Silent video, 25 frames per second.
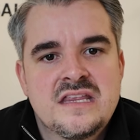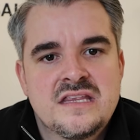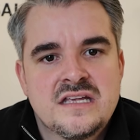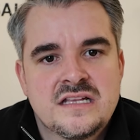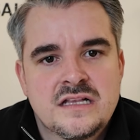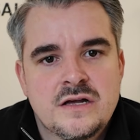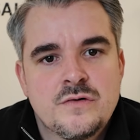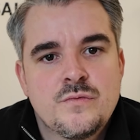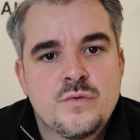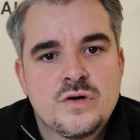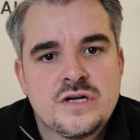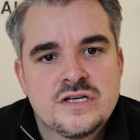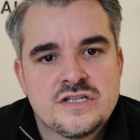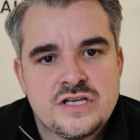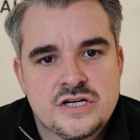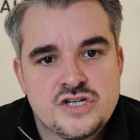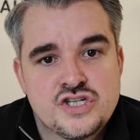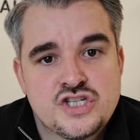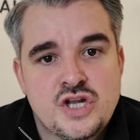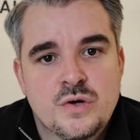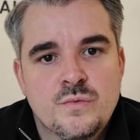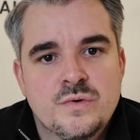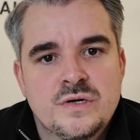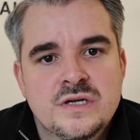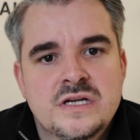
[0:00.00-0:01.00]
thing. They just
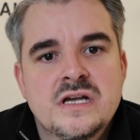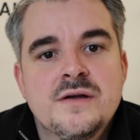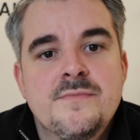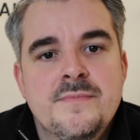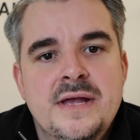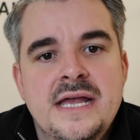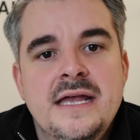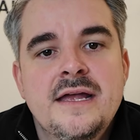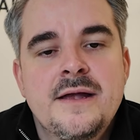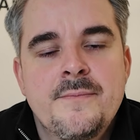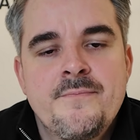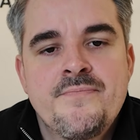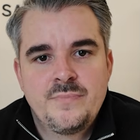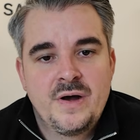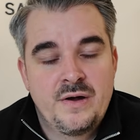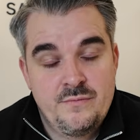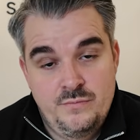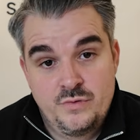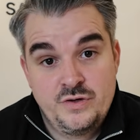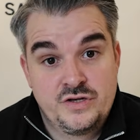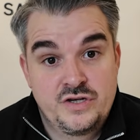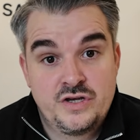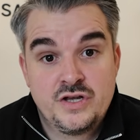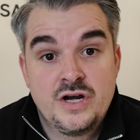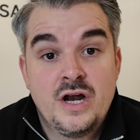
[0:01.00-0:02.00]
don't want to commit. But
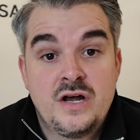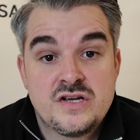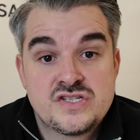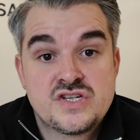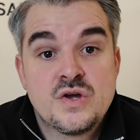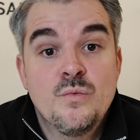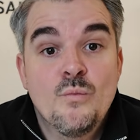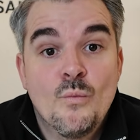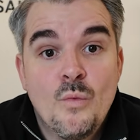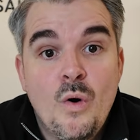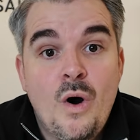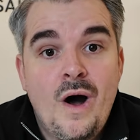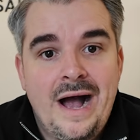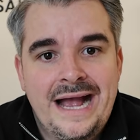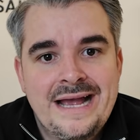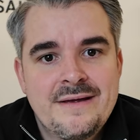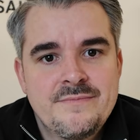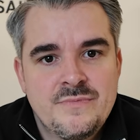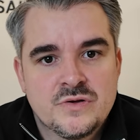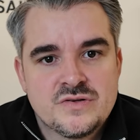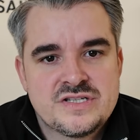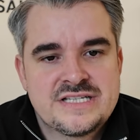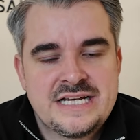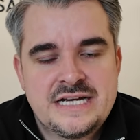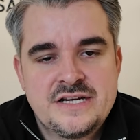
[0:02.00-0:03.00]
we can ask them why. I'm
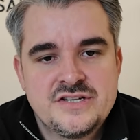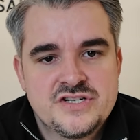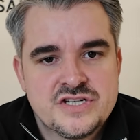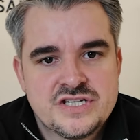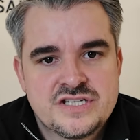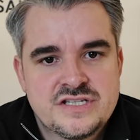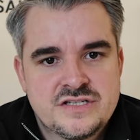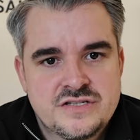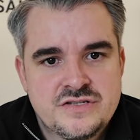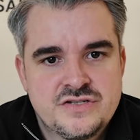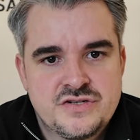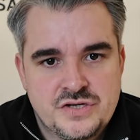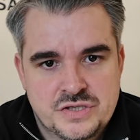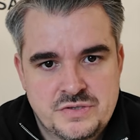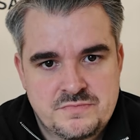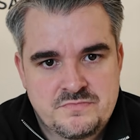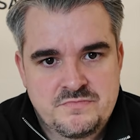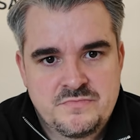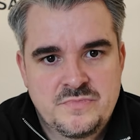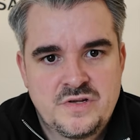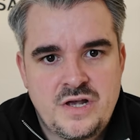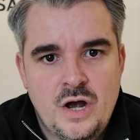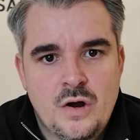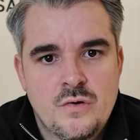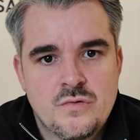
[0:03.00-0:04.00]
not saying
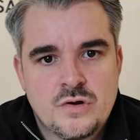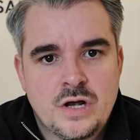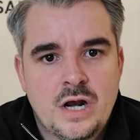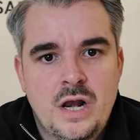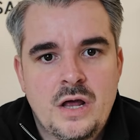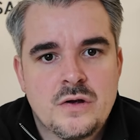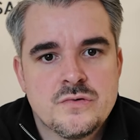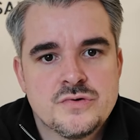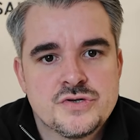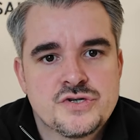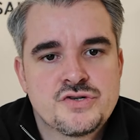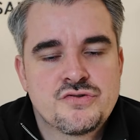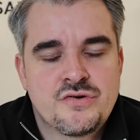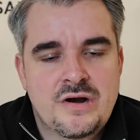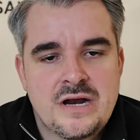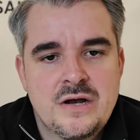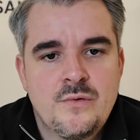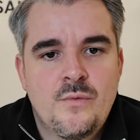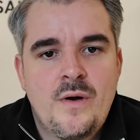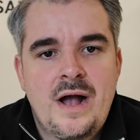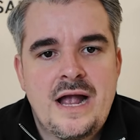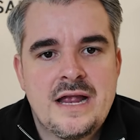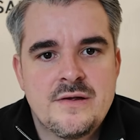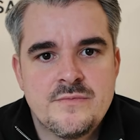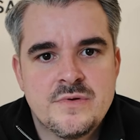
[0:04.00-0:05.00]
just go close straight
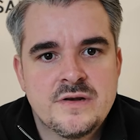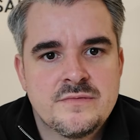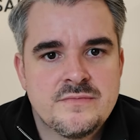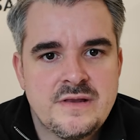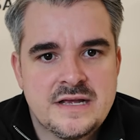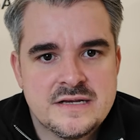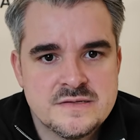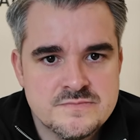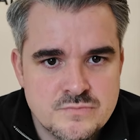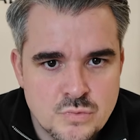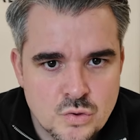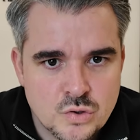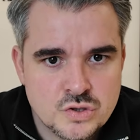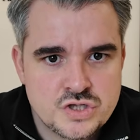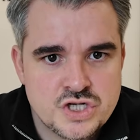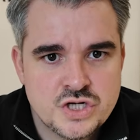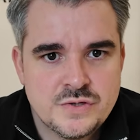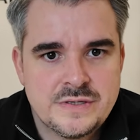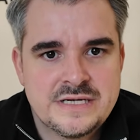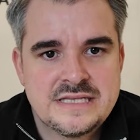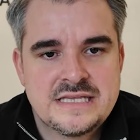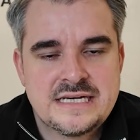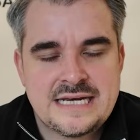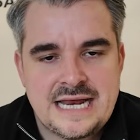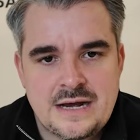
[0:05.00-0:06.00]
away. There's more to
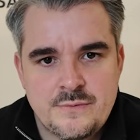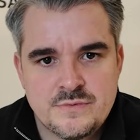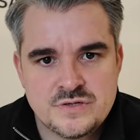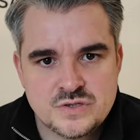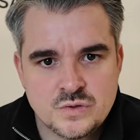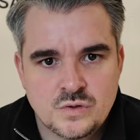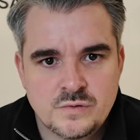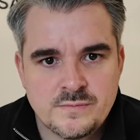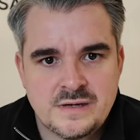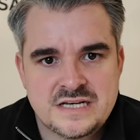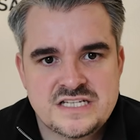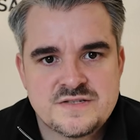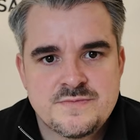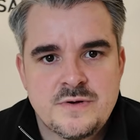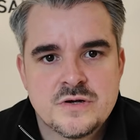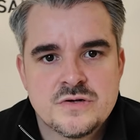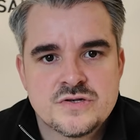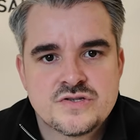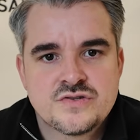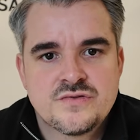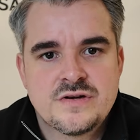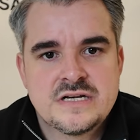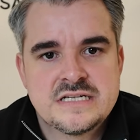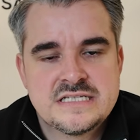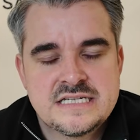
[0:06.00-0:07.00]
it than that. We're talking about smoke
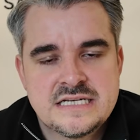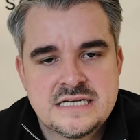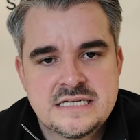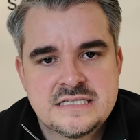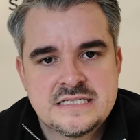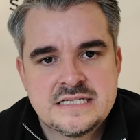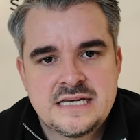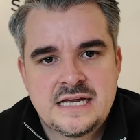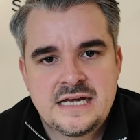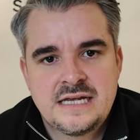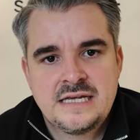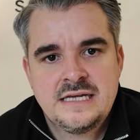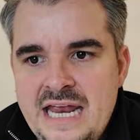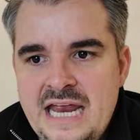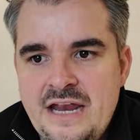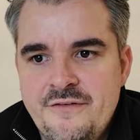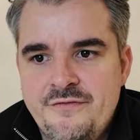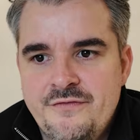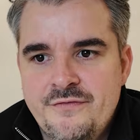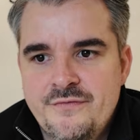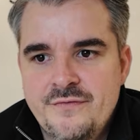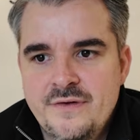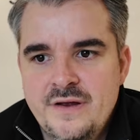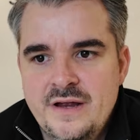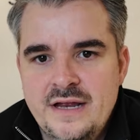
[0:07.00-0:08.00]
screens here today.
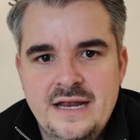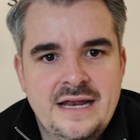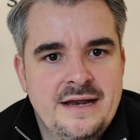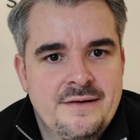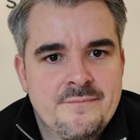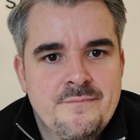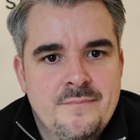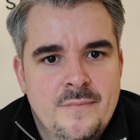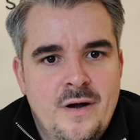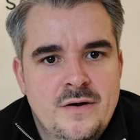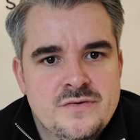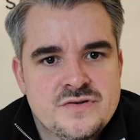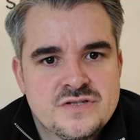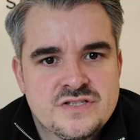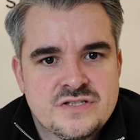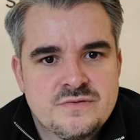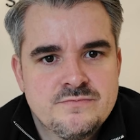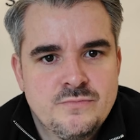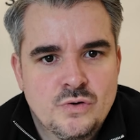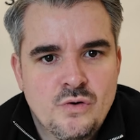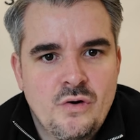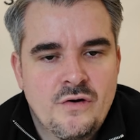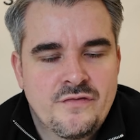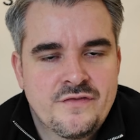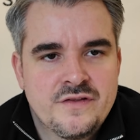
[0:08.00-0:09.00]
If
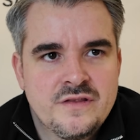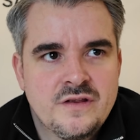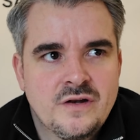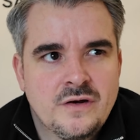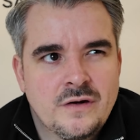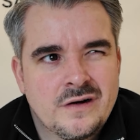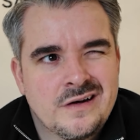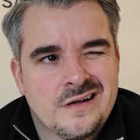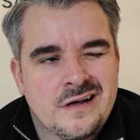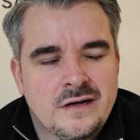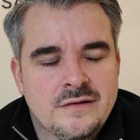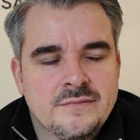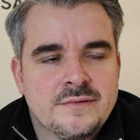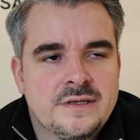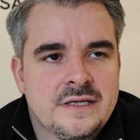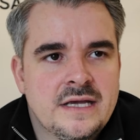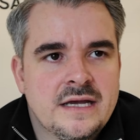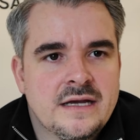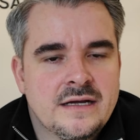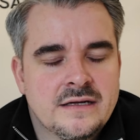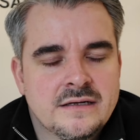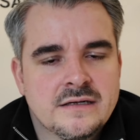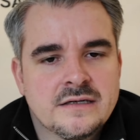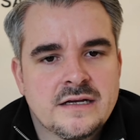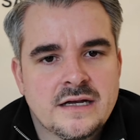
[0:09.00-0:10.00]
more often than not, go,
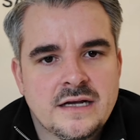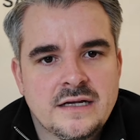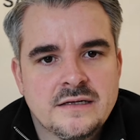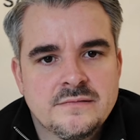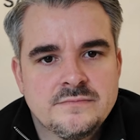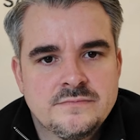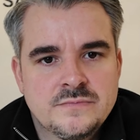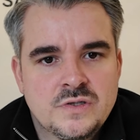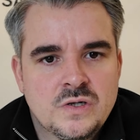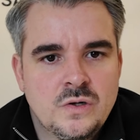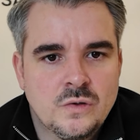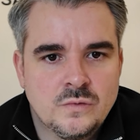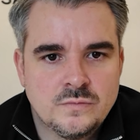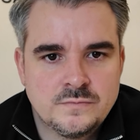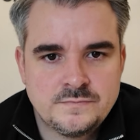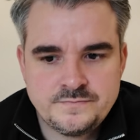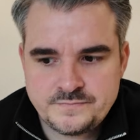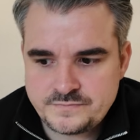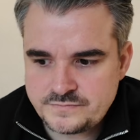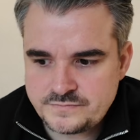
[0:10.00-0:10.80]
yeah, okay, cool.